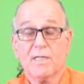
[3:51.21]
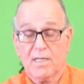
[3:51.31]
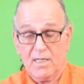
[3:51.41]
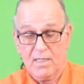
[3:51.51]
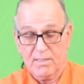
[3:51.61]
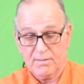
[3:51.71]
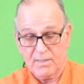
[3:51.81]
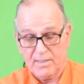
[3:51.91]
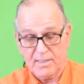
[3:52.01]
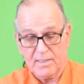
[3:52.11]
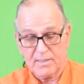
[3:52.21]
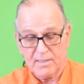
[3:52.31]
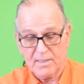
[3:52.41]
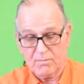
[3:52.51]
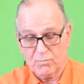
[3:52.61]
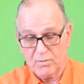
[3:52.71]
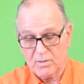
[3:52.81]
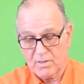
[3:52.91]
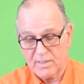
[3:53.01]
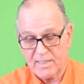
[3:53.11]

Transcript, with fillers: uh, it uh, will uh,